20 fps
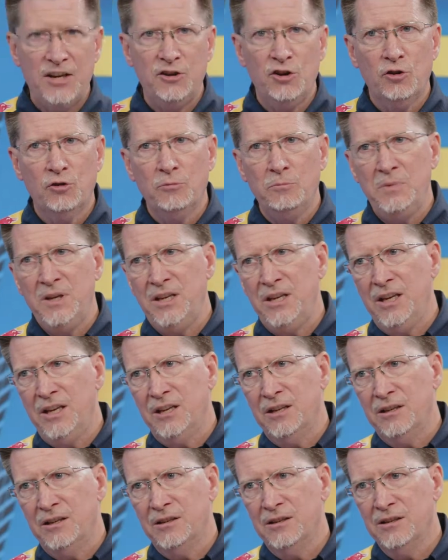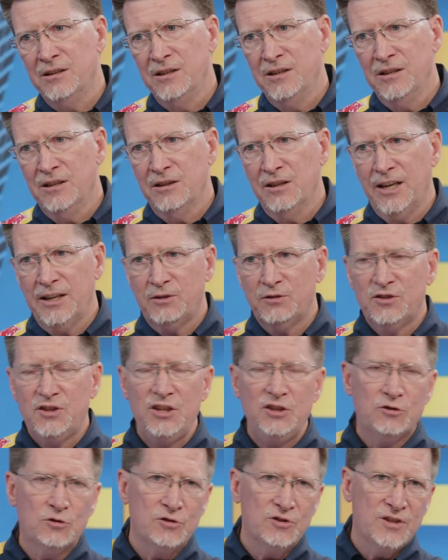Tenure meaning like
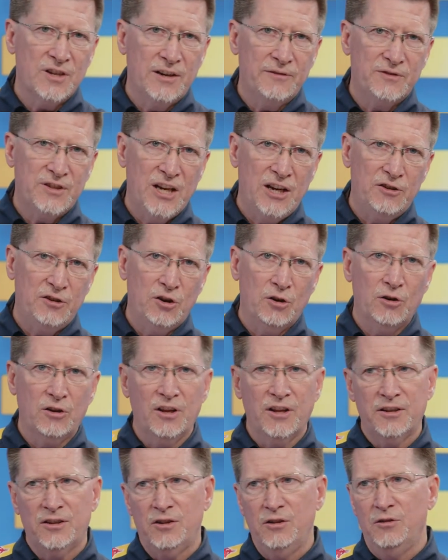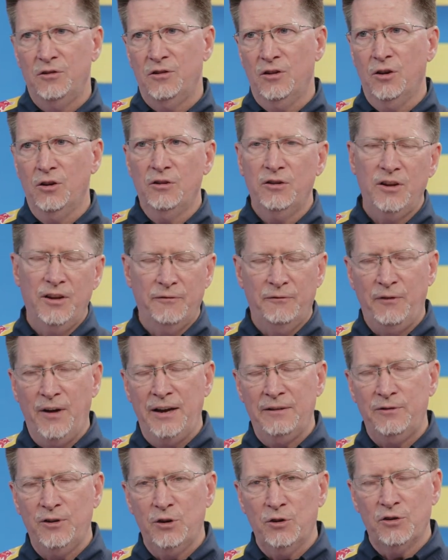teachers that have tenure, like you have
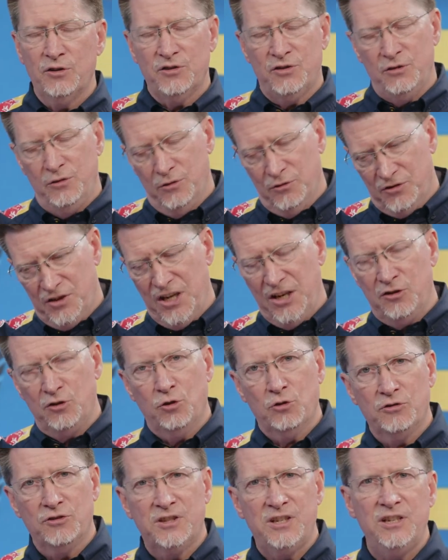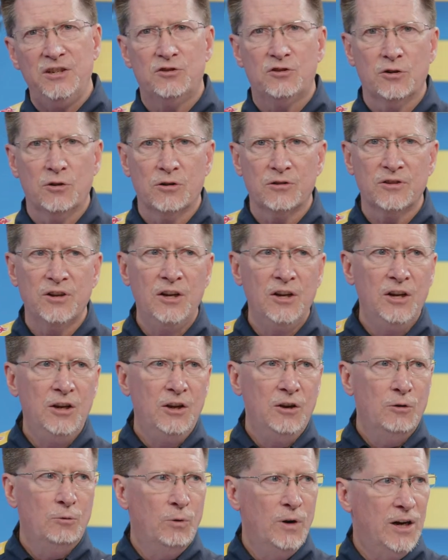5 years, you're a tenured teacher.
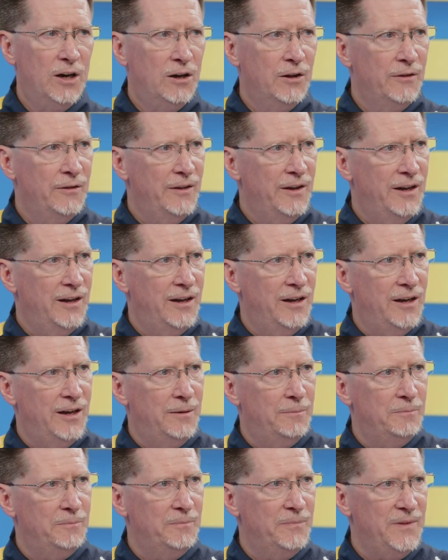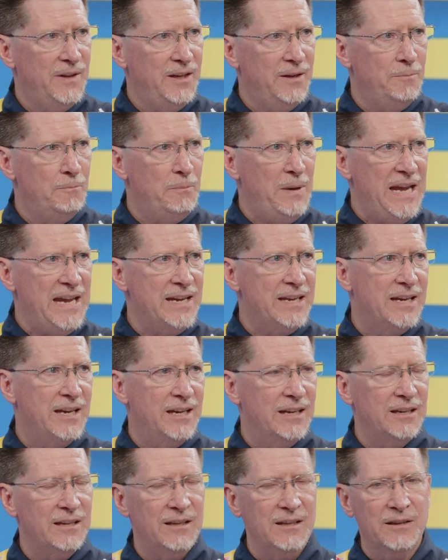Well, in
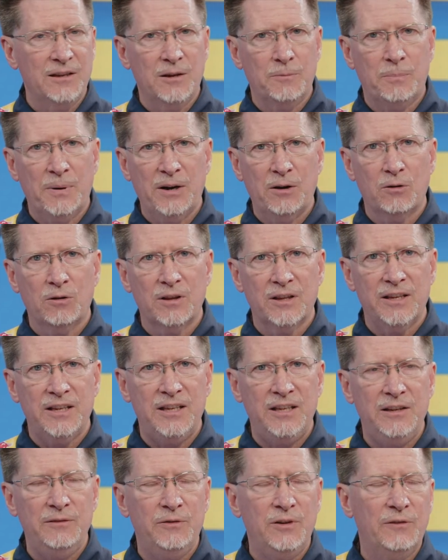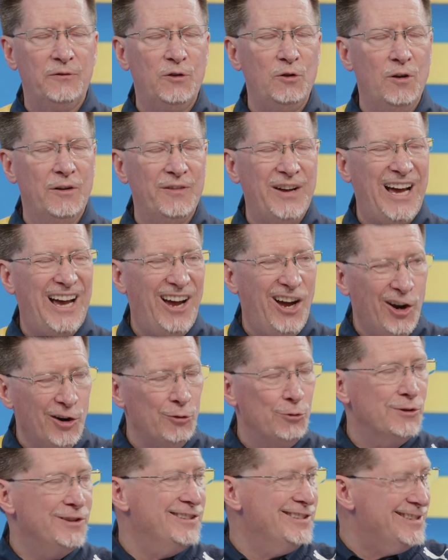banking, apparently, even if you have
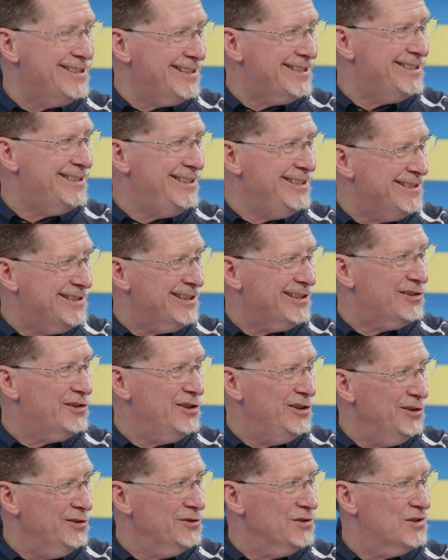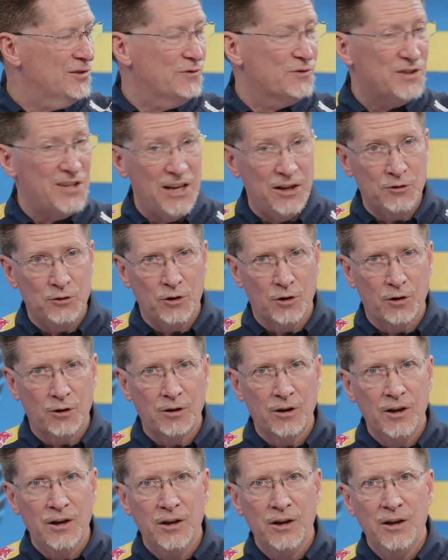166 years of
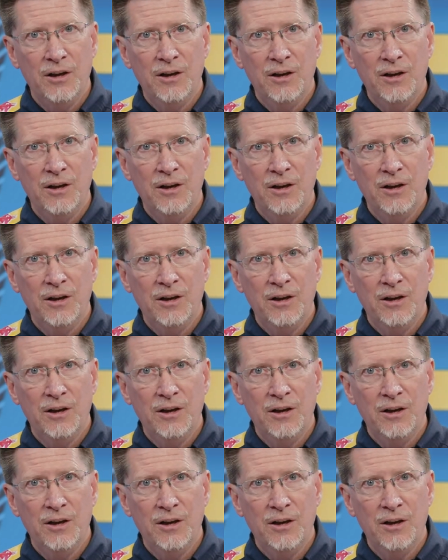tenure,